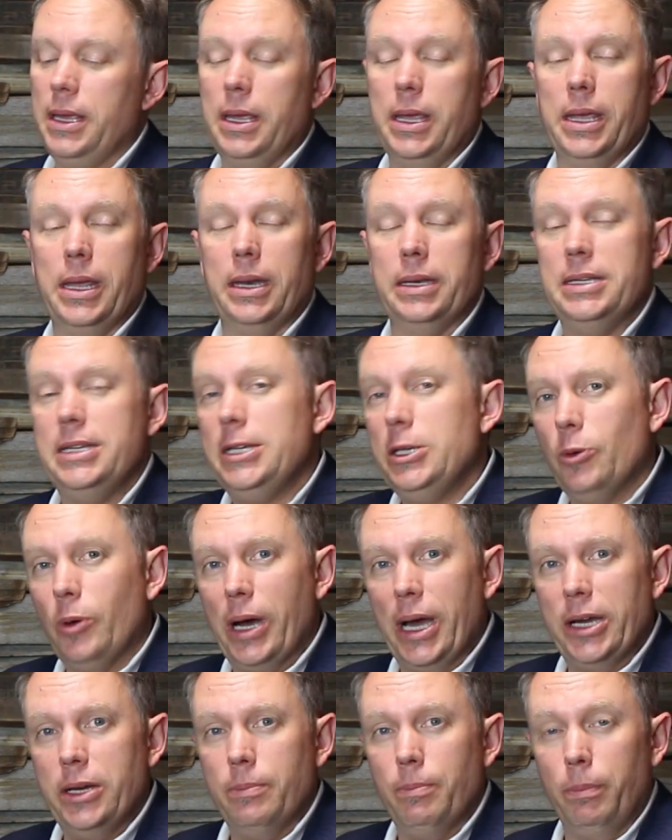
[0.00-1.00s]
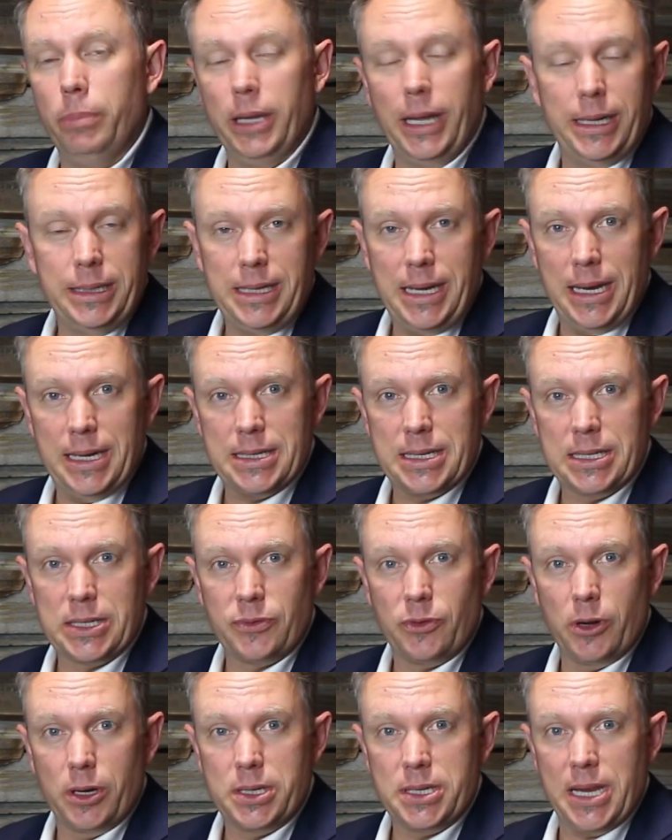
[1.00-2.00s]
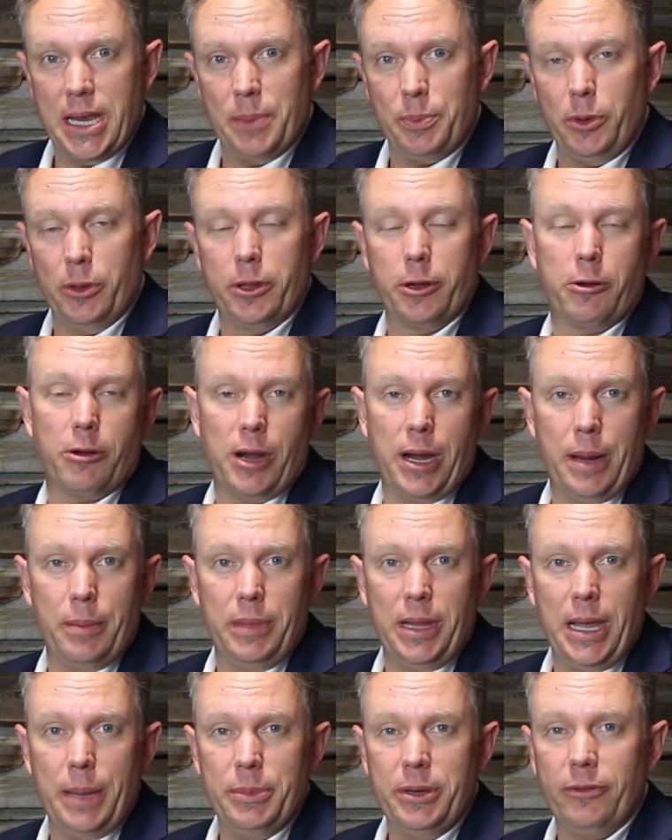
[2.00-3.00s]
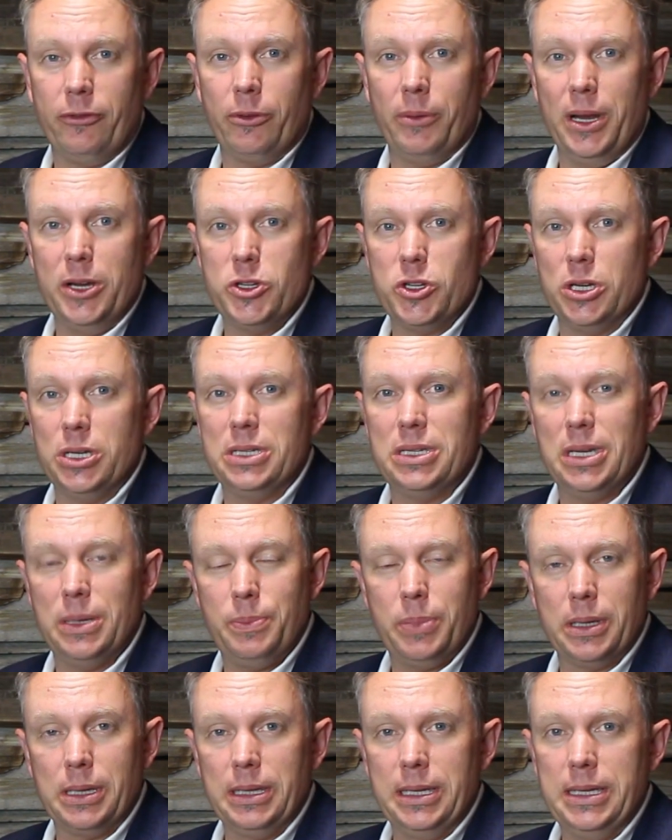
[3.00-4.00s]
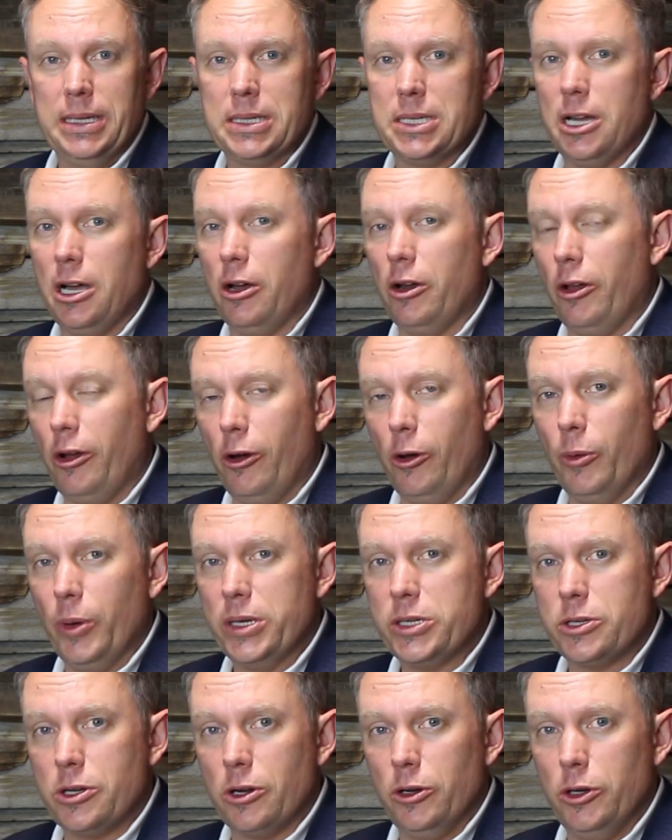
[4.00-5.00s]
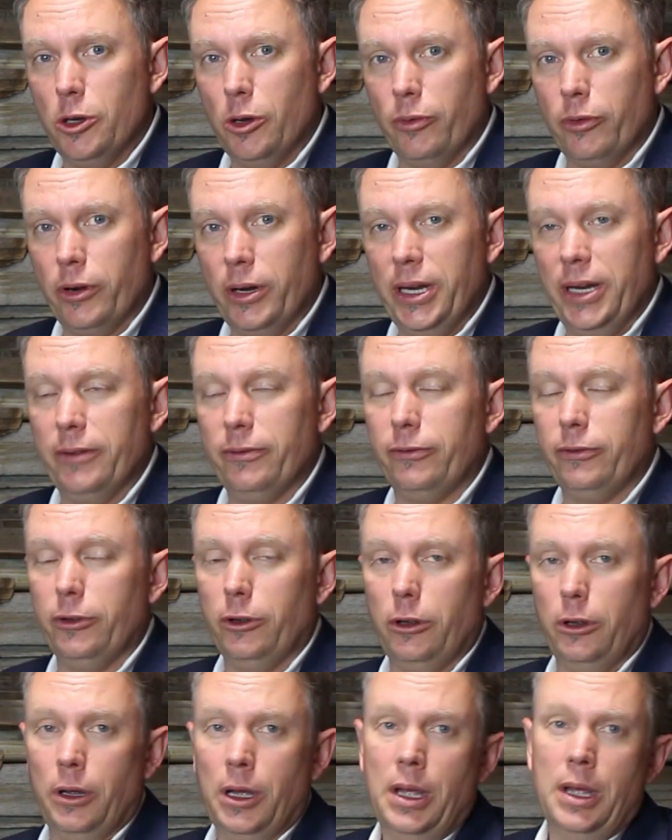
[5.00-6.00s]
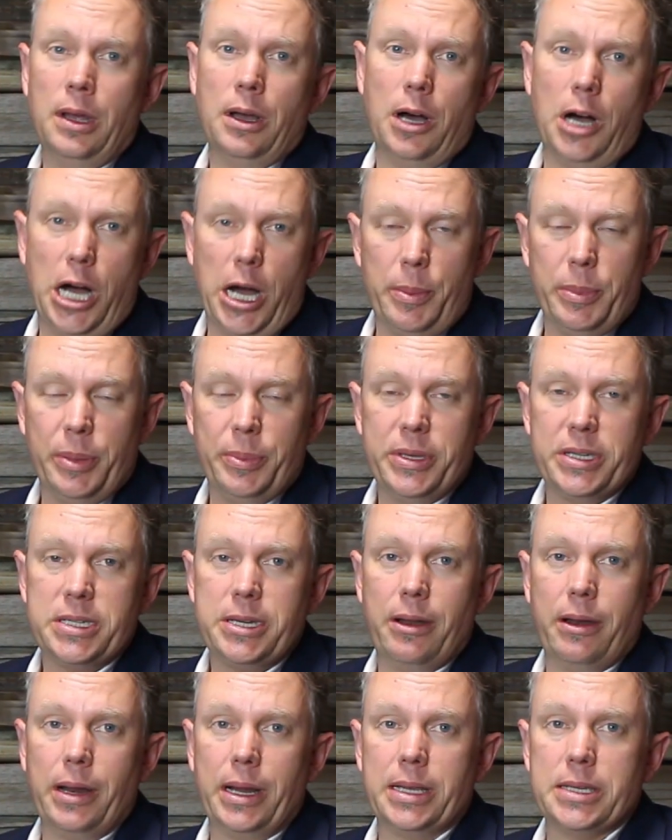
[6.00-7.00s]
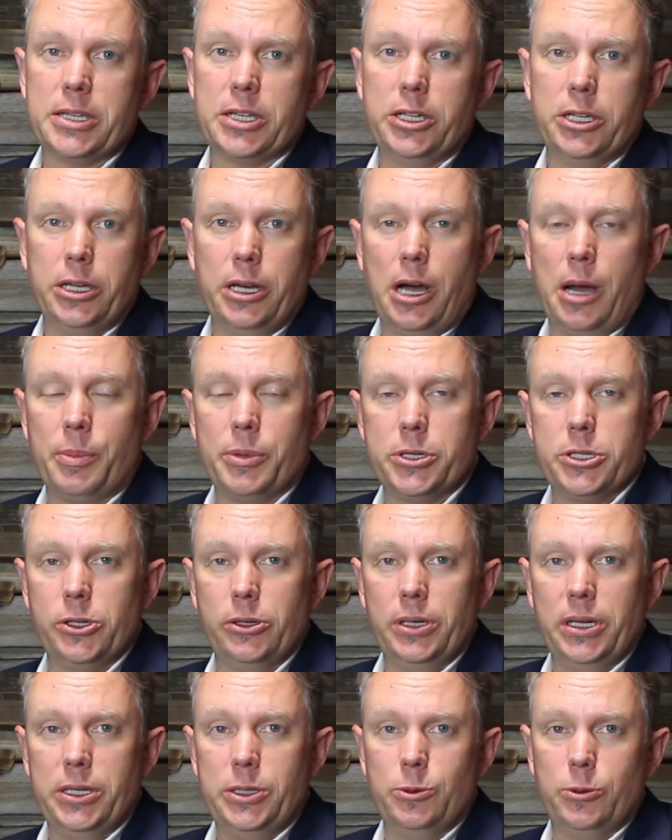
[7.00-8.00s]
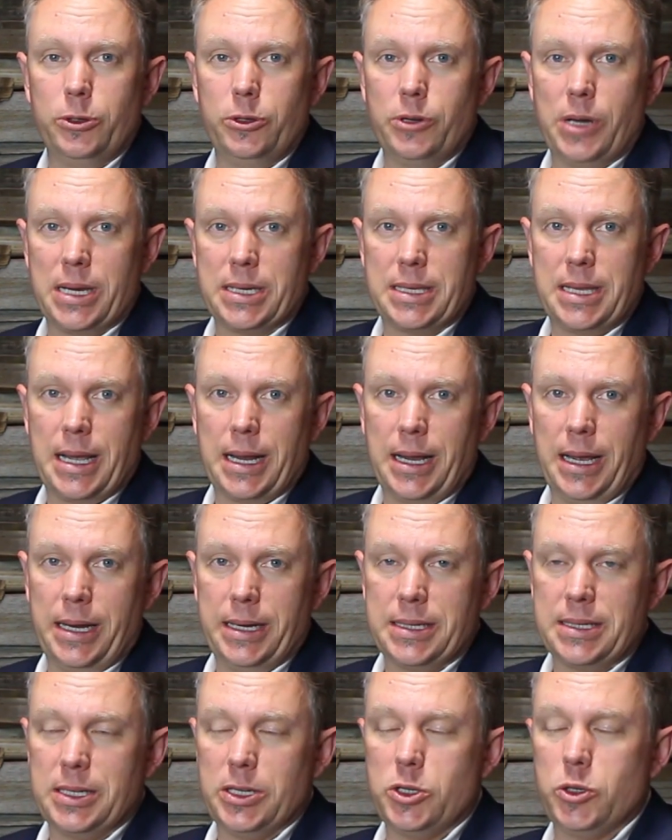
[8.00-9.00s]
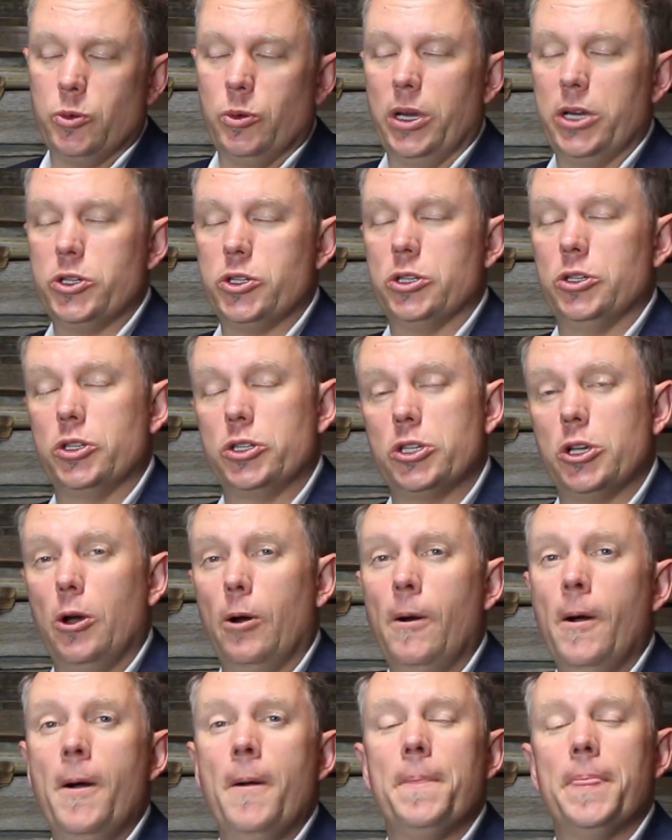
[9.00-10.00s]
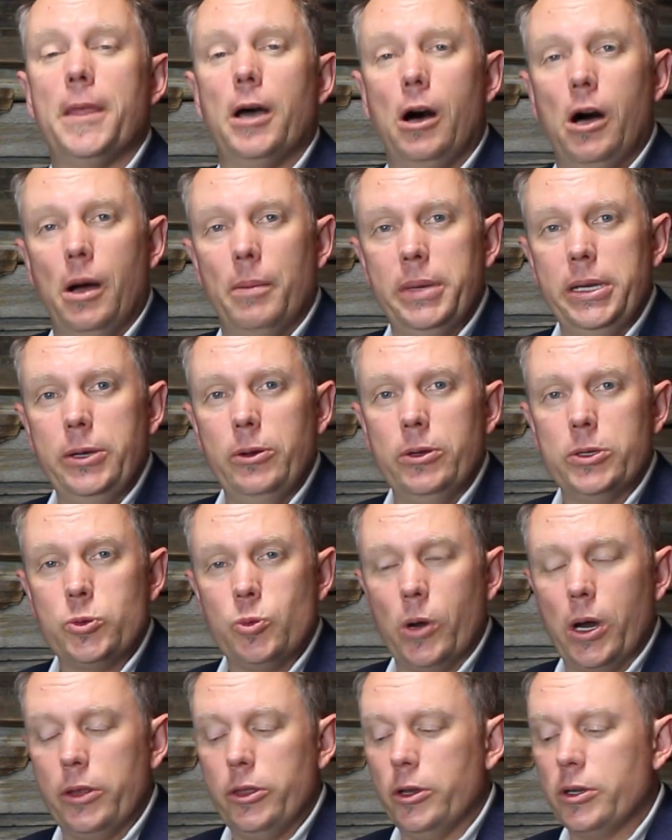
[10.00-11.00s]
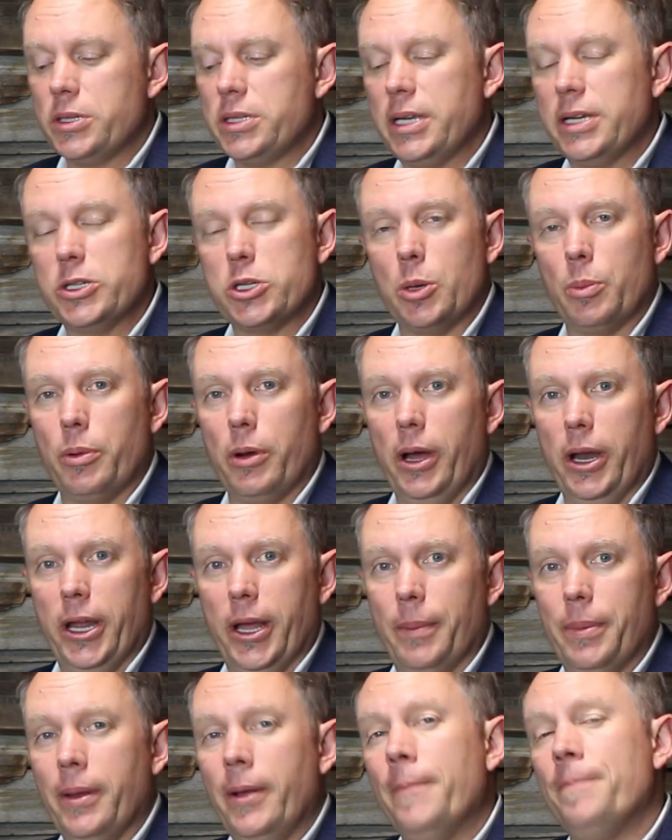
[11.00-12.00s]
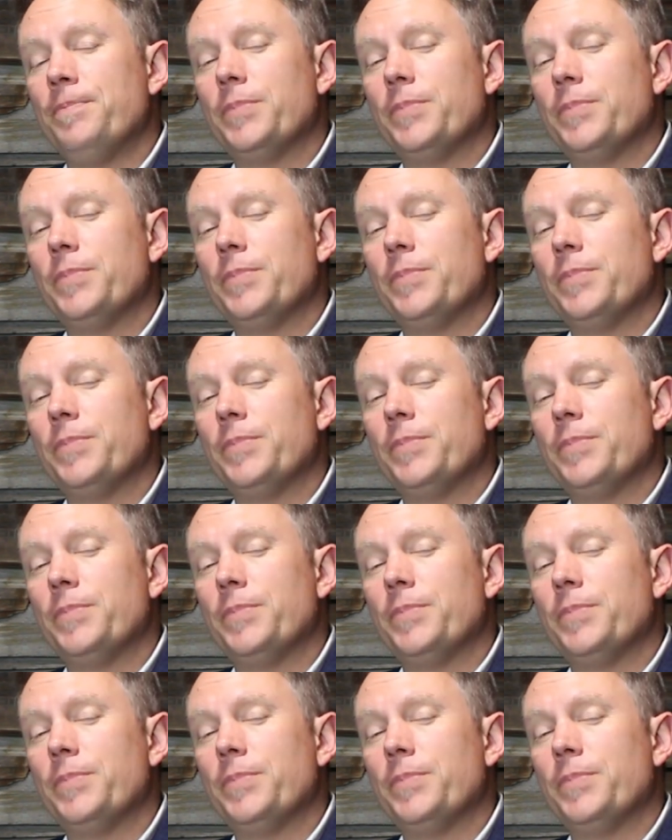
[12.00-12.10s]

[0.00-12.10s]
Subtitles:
In DUI blood cases, for example, the crime lab information typically is not always turned over in full. Omnibus hearing is a good opportunity to address that kind of situation. So the omni is where those things are brought up.